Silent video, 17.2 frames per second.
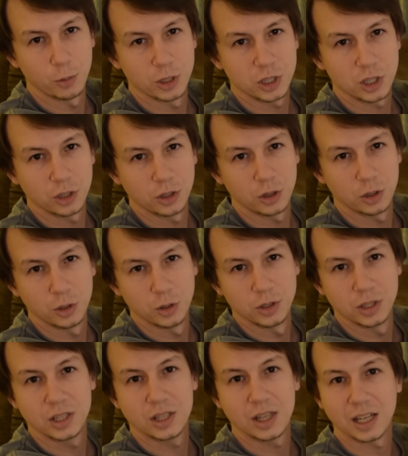which
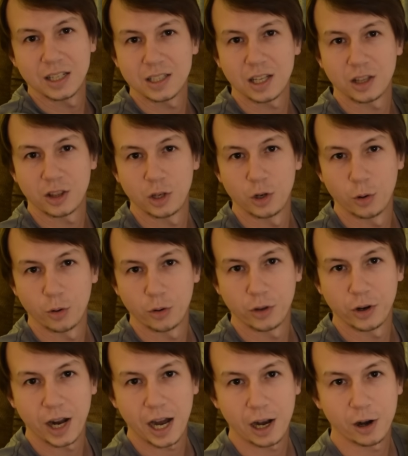includes things like the
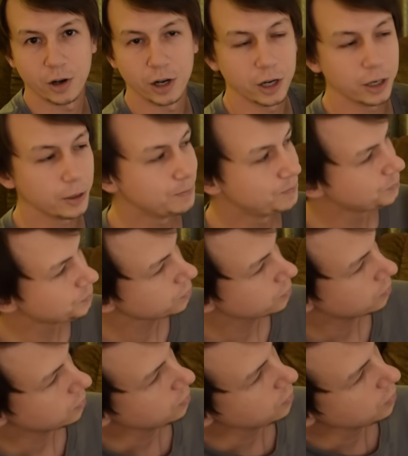northern harrier.
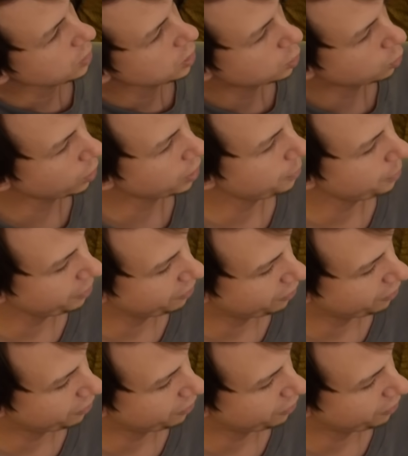So we're going to be